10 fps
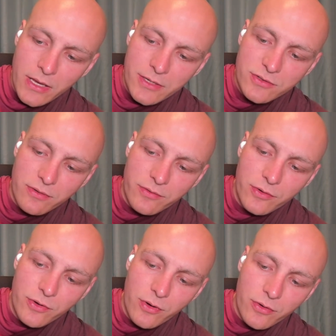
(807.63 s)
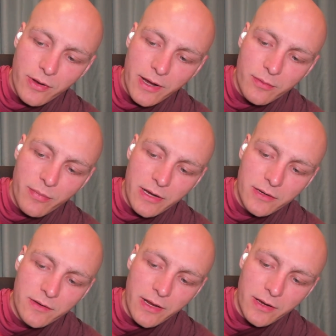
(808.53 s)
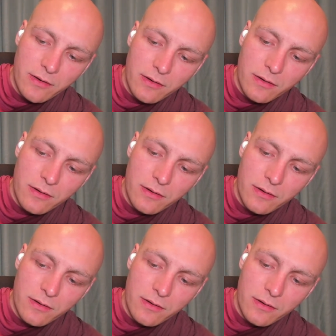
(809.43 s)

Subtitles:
So if you don't know how to meditate,